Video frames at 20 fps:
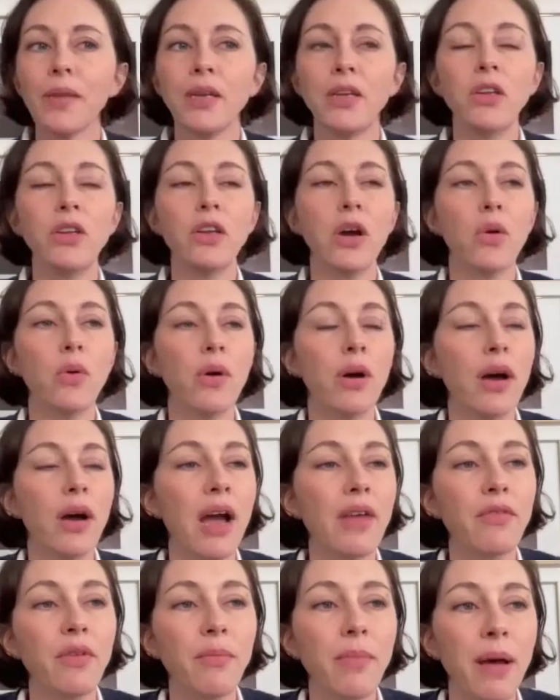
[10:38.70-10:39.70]
you know,
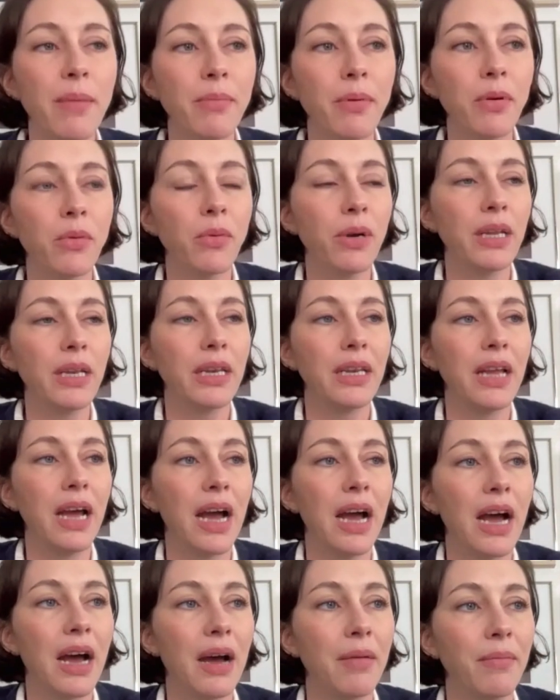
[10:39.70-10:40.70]
I remember when,
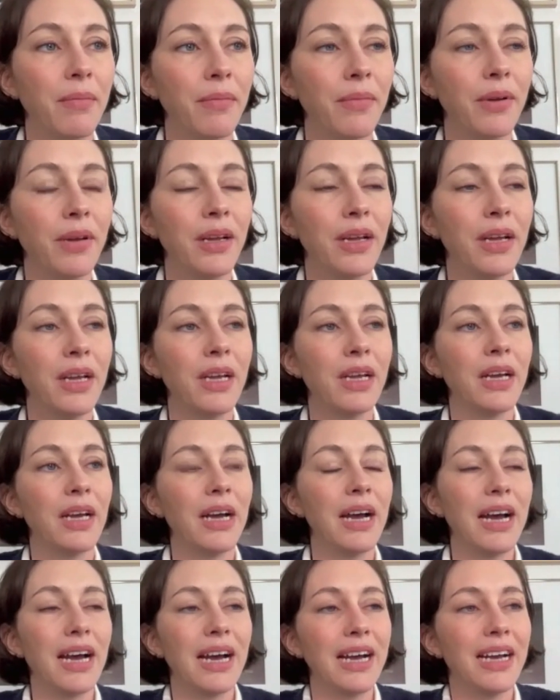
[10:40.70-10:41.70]
um,
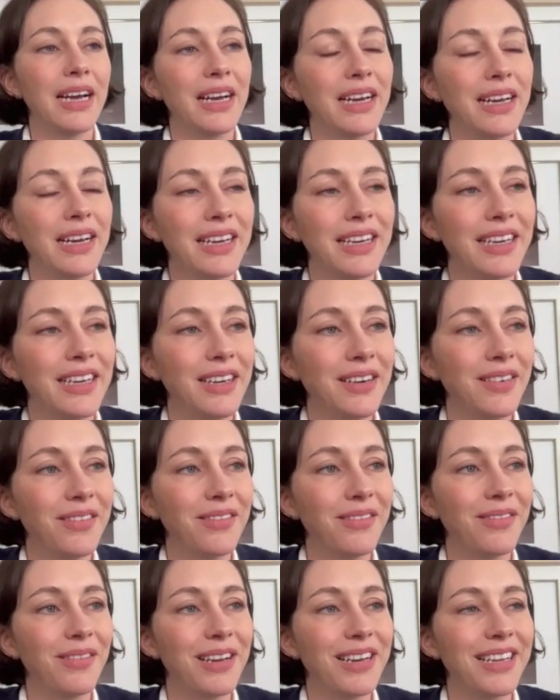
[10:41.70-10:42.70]
uh,
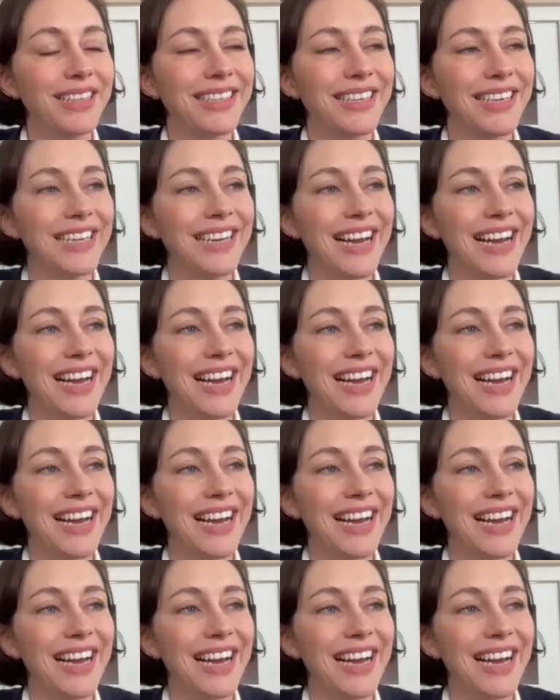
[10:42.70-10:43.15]
what is it?